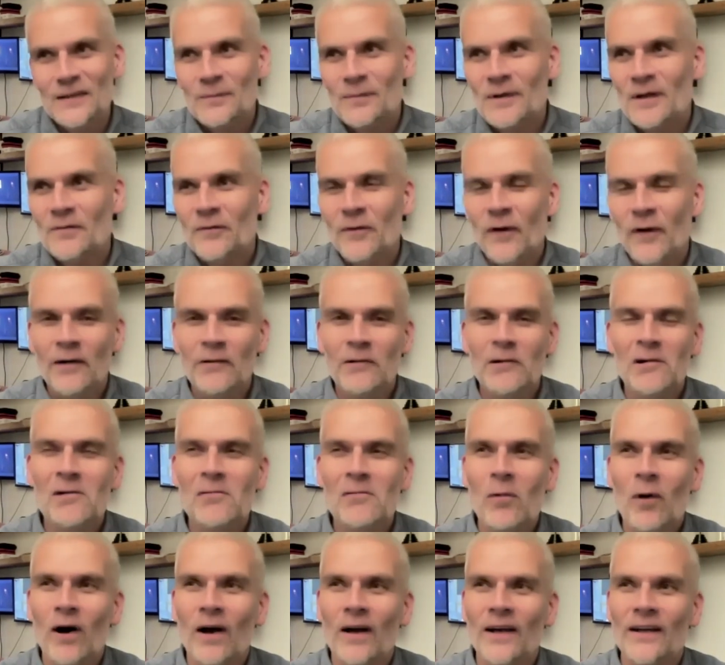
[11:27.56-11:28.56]
but if I
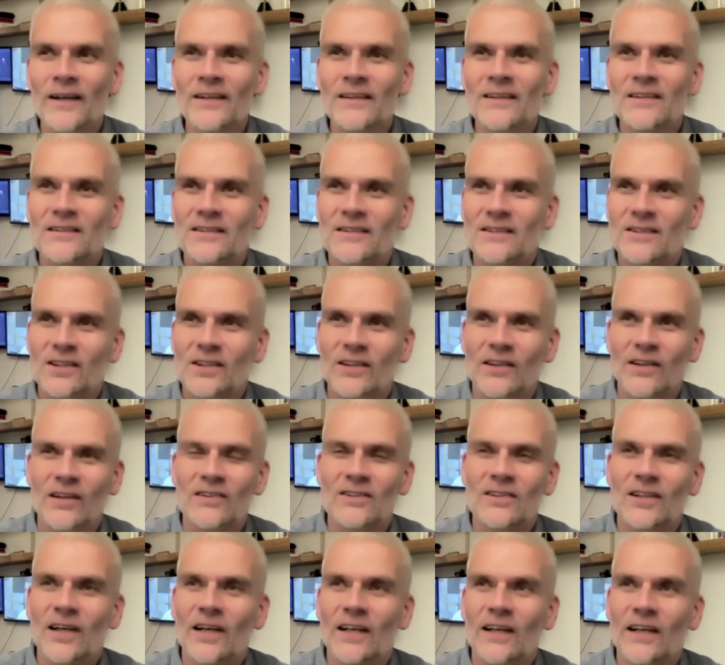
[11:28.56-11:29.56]
rewind to
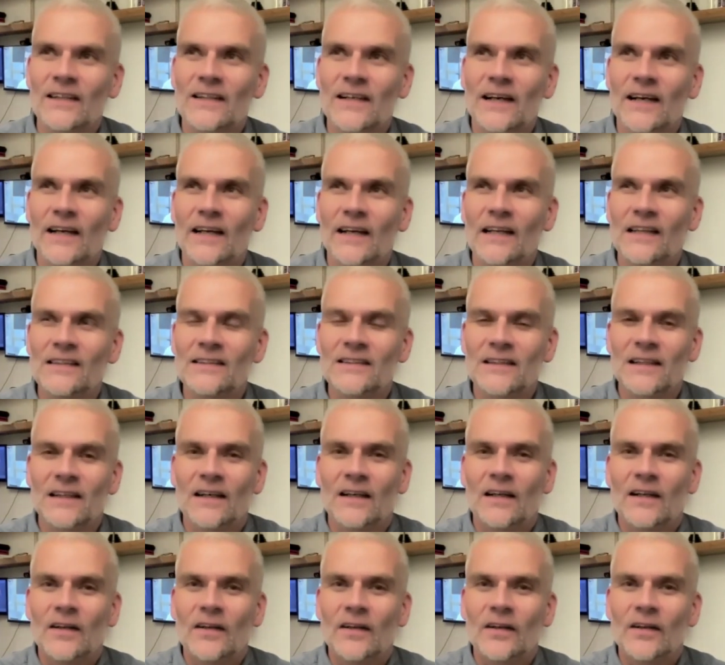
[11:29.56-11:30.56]
those early days,
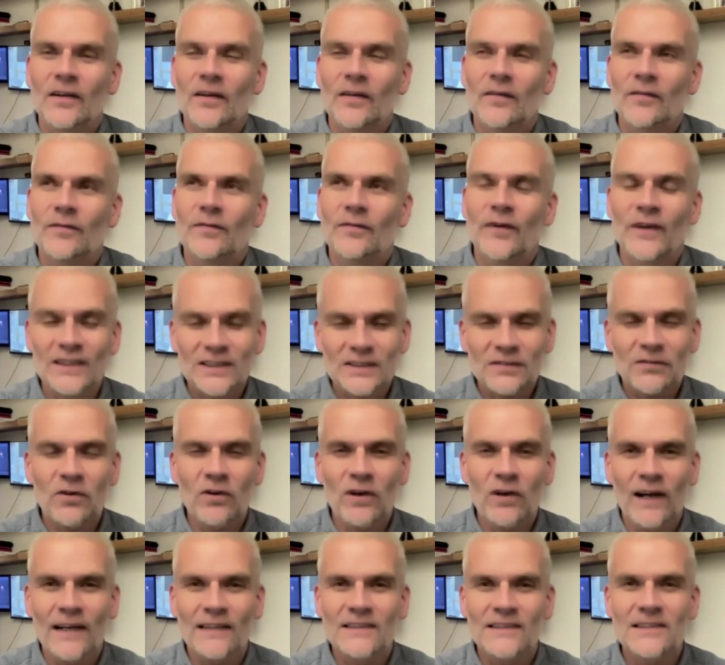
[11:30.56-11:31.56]
first of
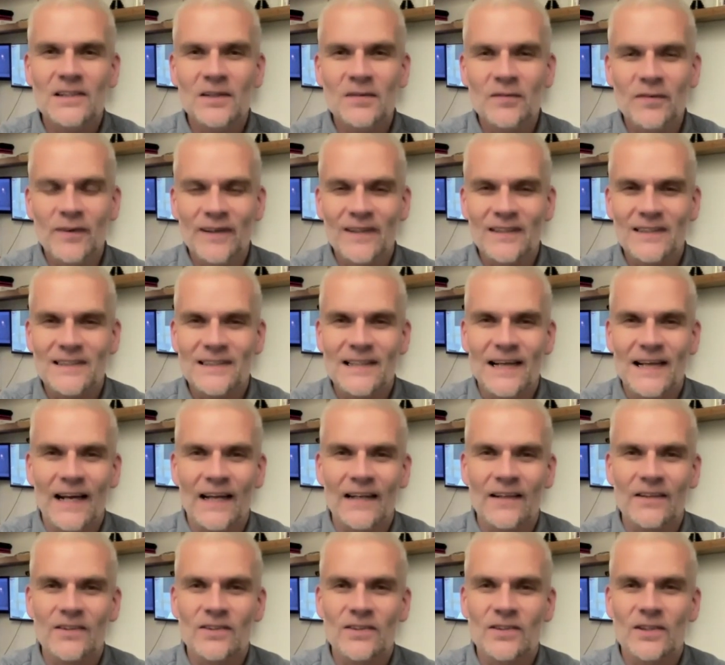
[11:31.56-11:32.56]
all, I had to convince
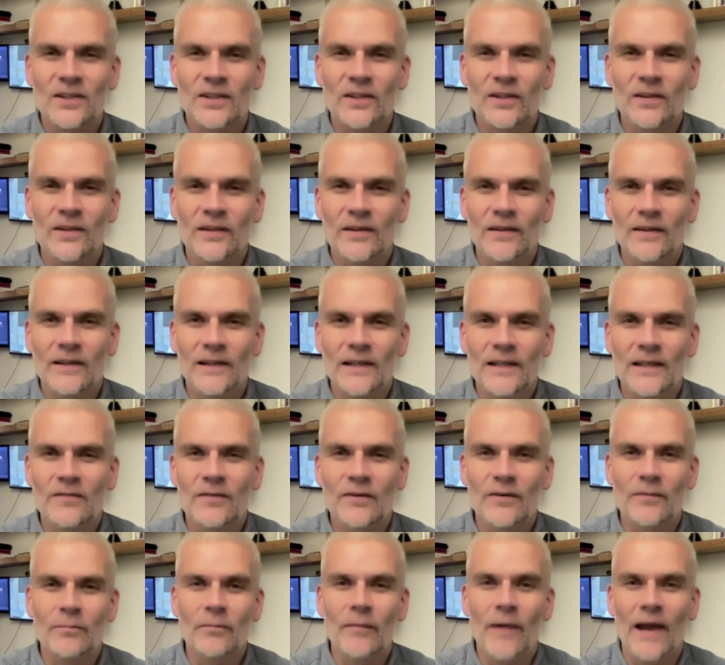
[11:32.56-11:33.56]
Stan to
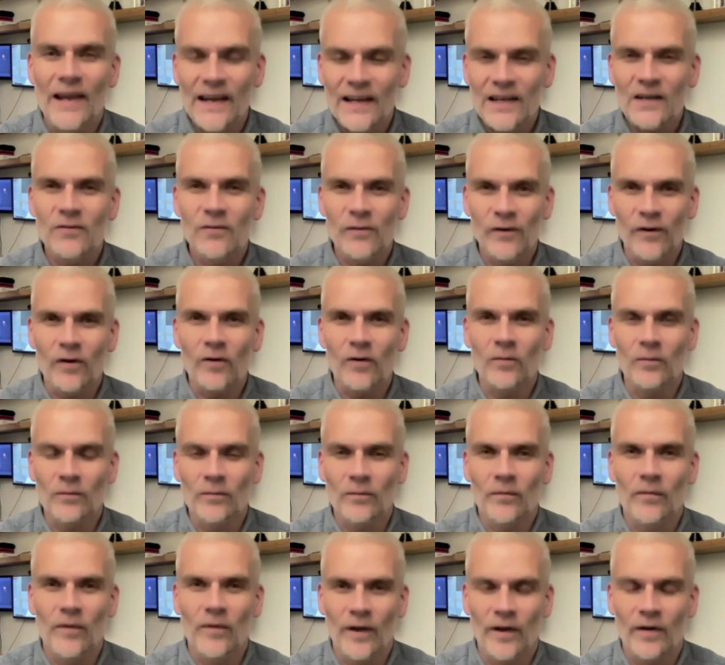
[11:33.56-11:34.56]
even make a
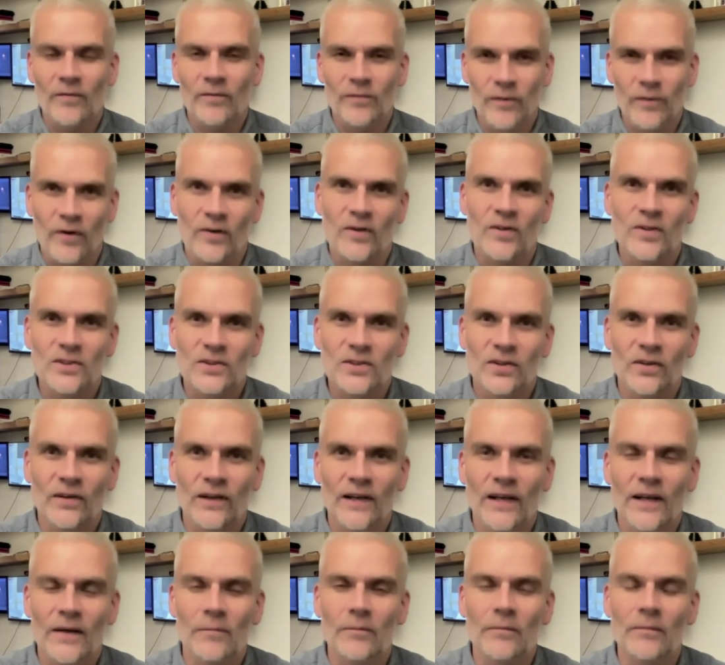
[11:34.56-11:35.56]
film that focused on
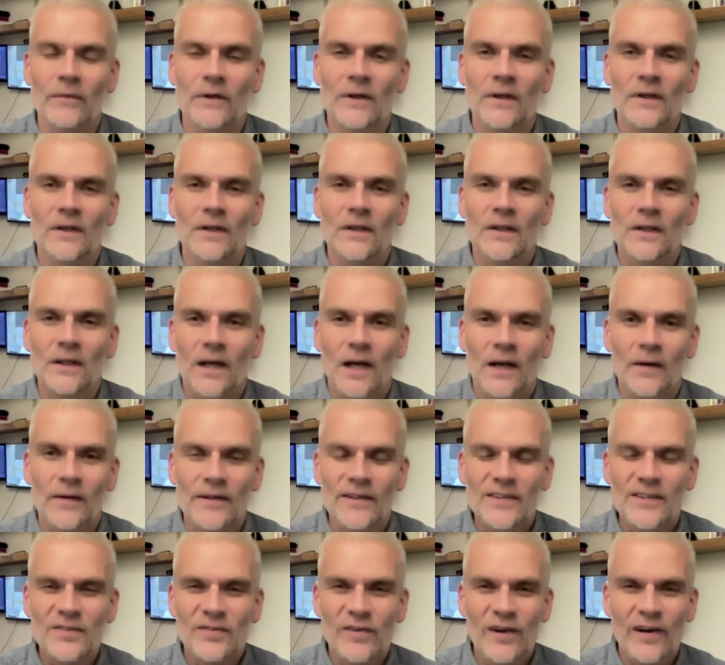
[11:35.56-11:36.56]
him. Uh,
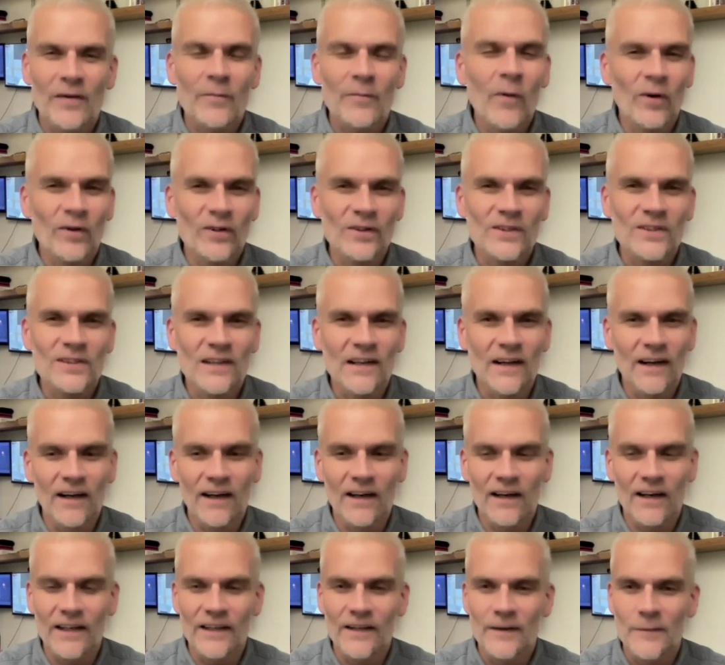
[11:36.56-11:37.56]
he's a very modest
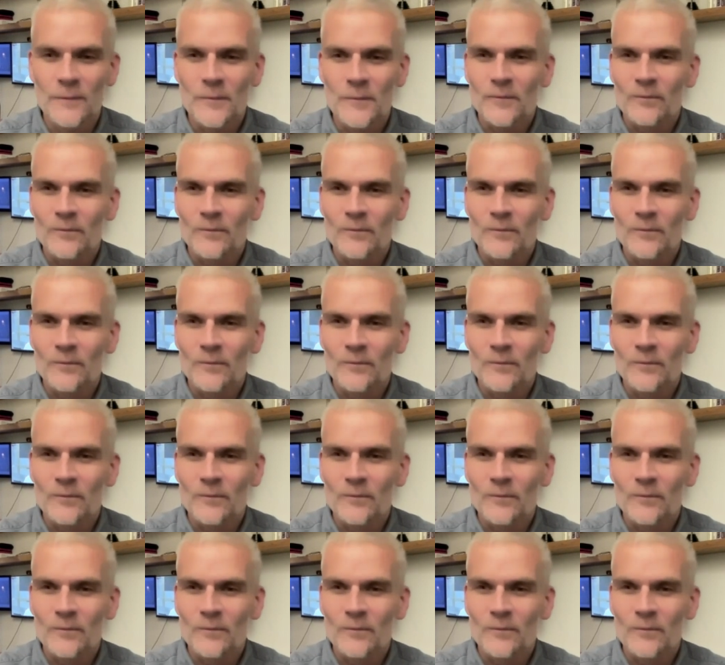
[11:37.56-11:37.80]
guy.